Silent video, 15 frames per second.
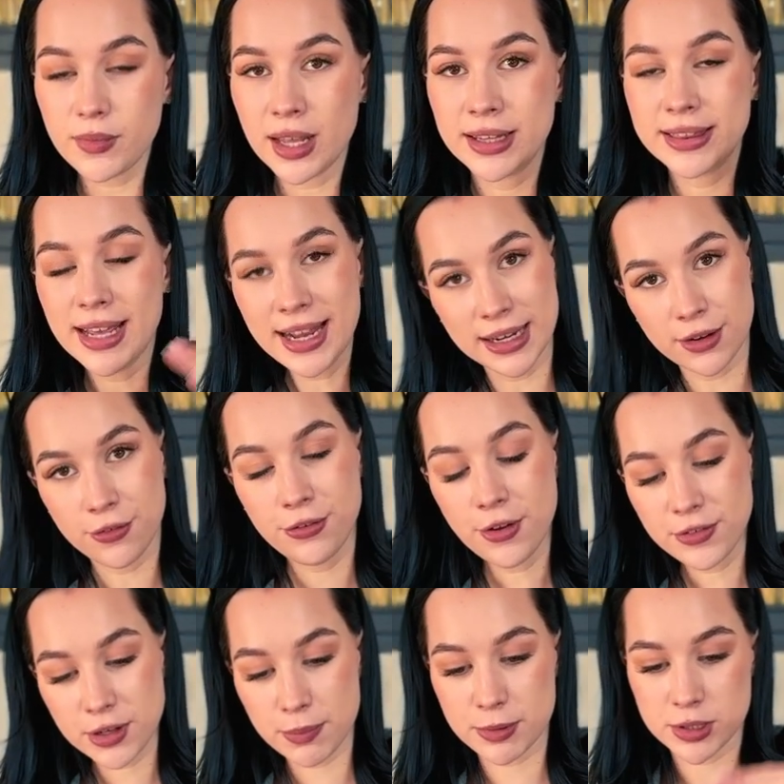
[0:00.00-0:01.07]
Then
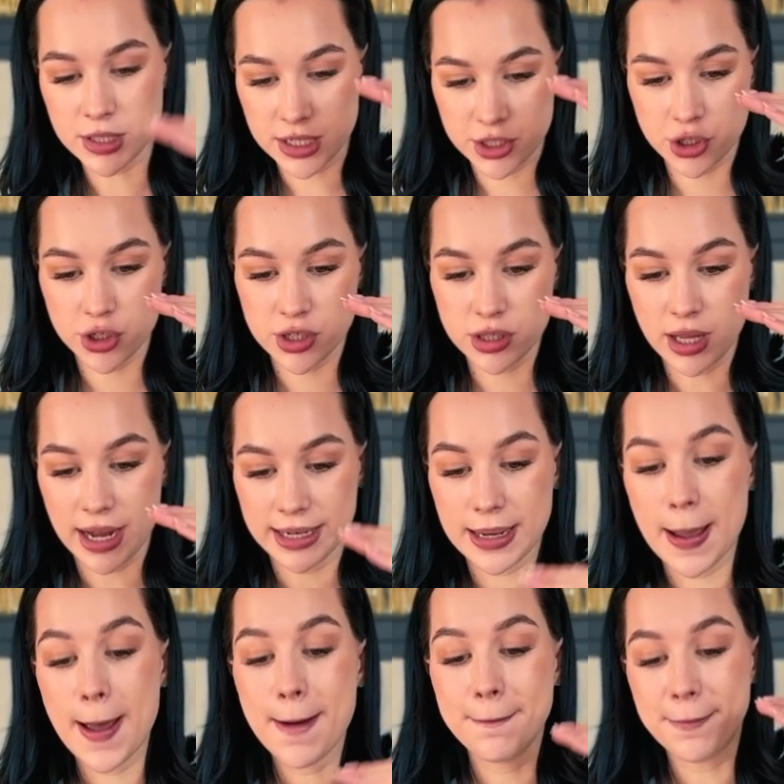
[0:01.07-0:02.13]
50 percentages line,
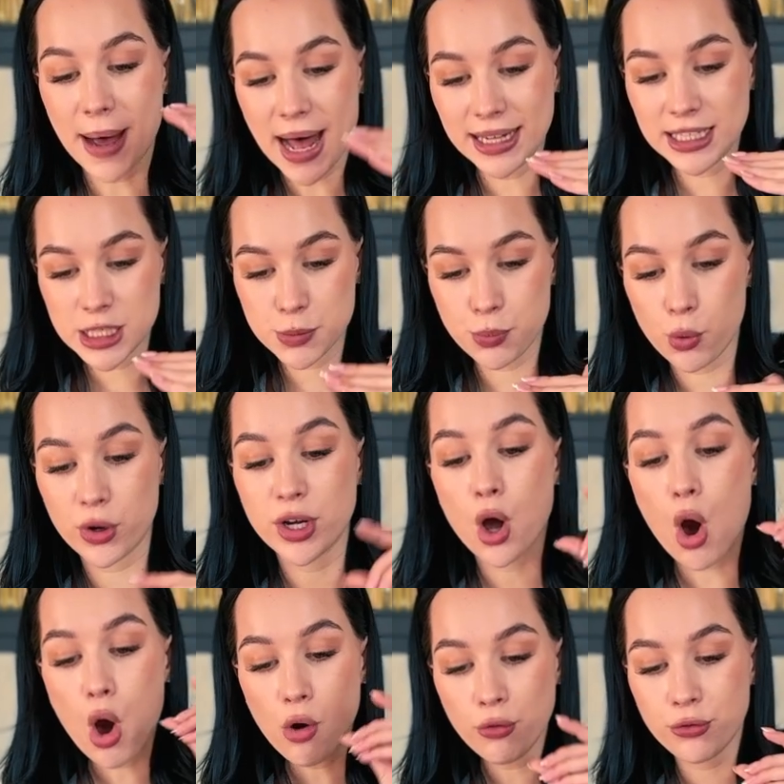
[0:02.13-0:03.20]
balance point,
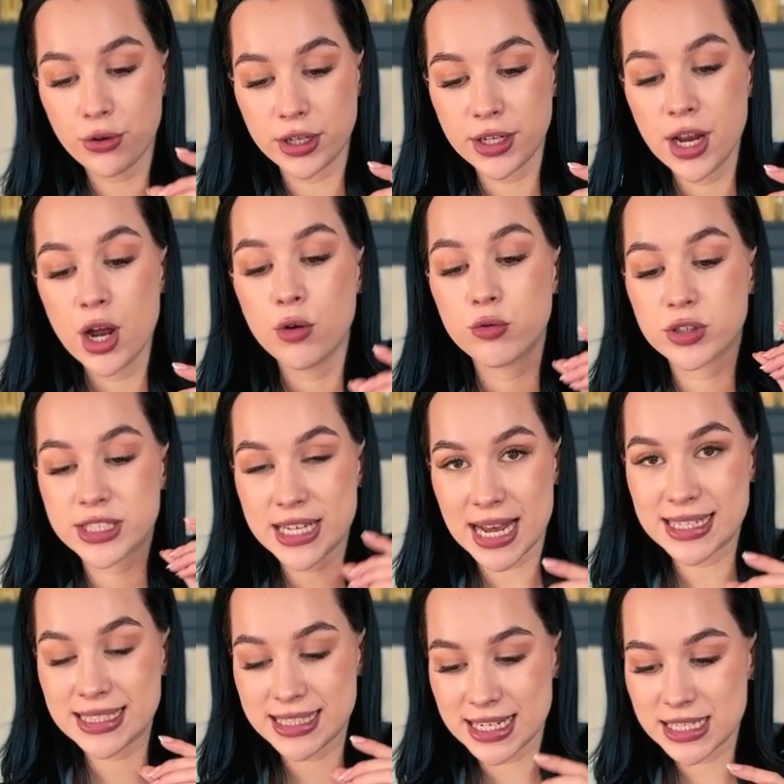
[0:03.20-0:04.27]
often
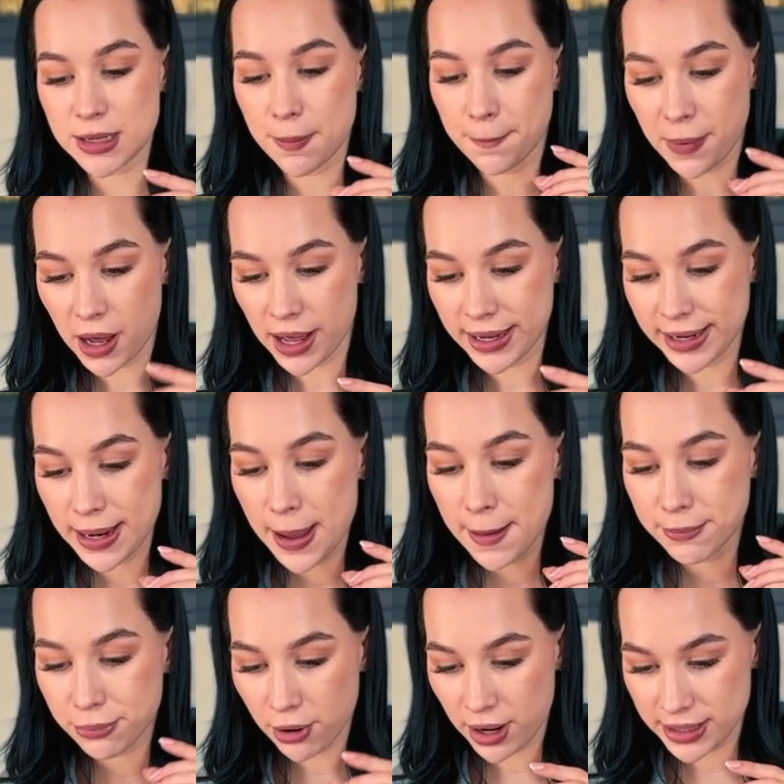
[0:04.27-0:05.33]
retested by
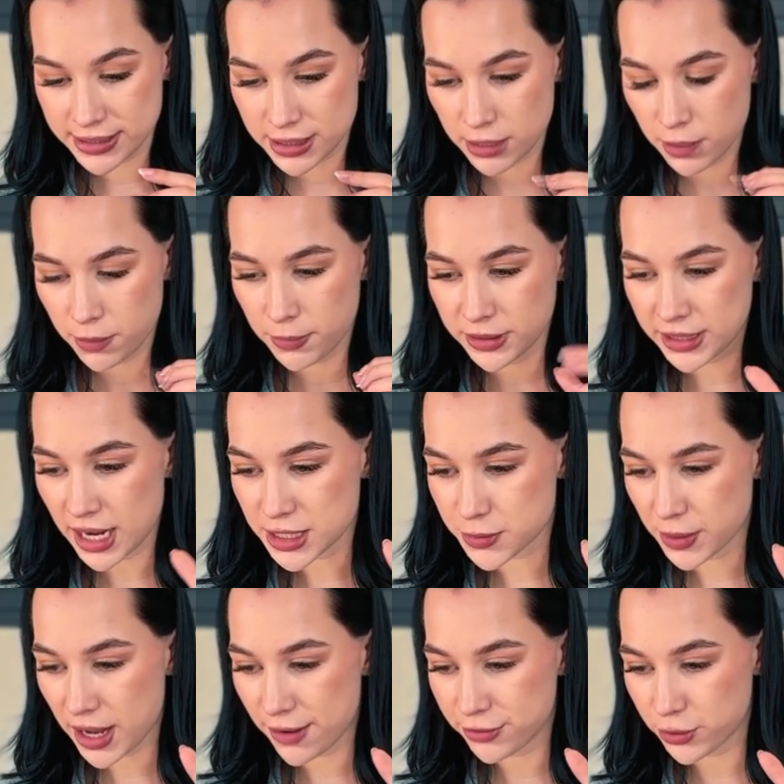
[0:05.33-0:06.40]
price. But you guys, we
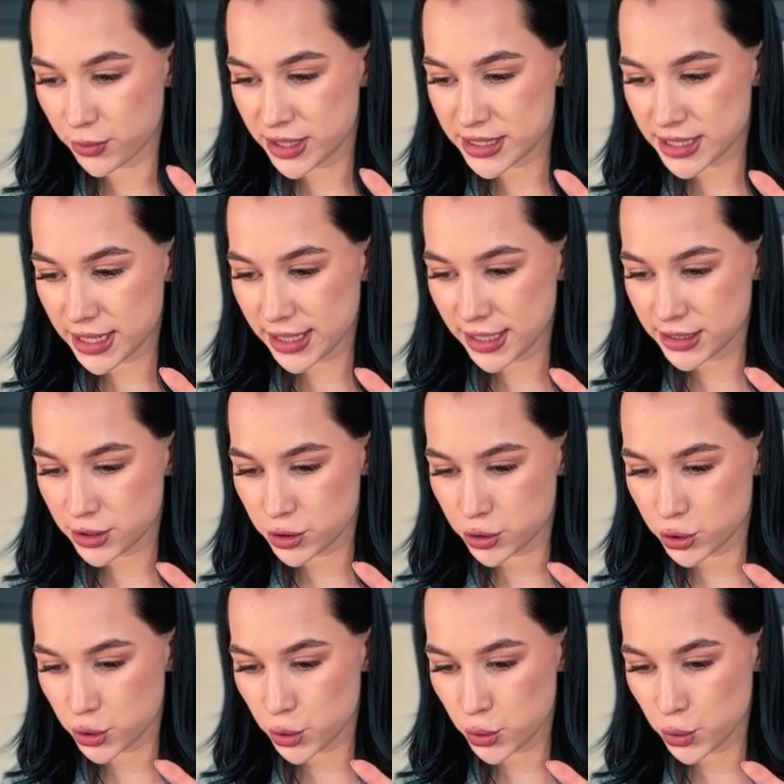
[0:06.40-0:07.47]
have 3 seconds,
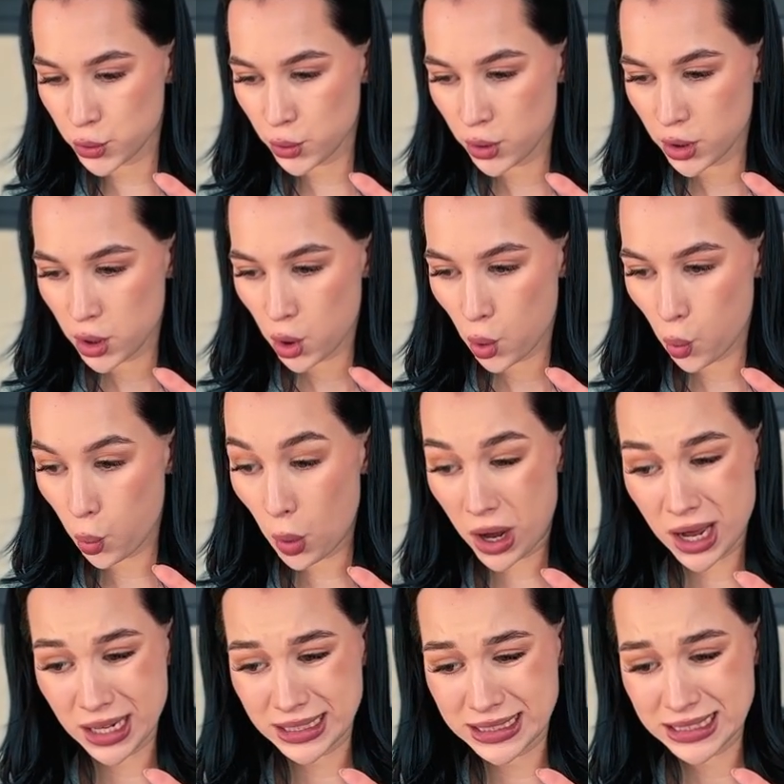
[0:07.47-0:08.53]
2,
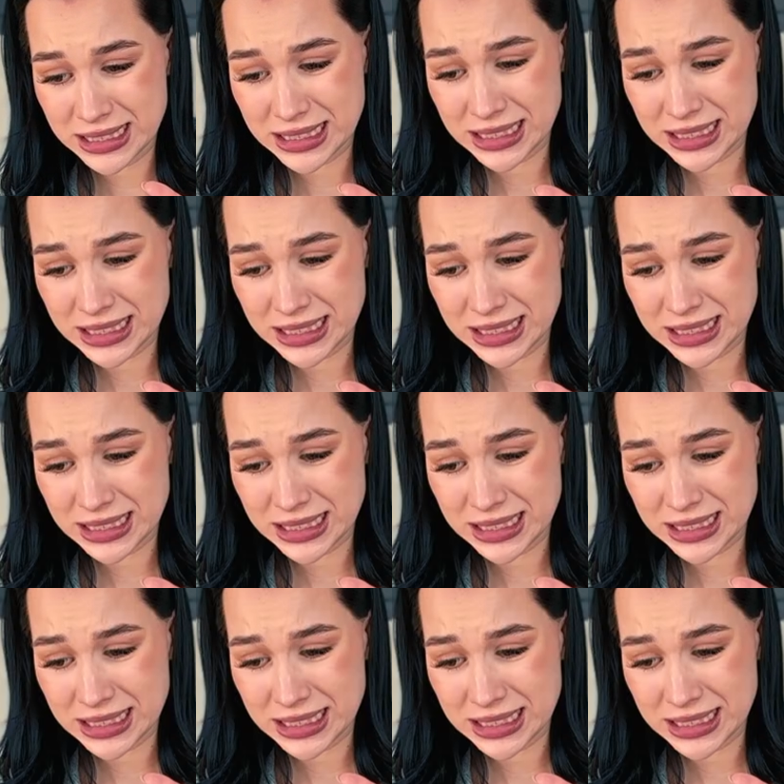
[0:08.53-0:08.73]
1.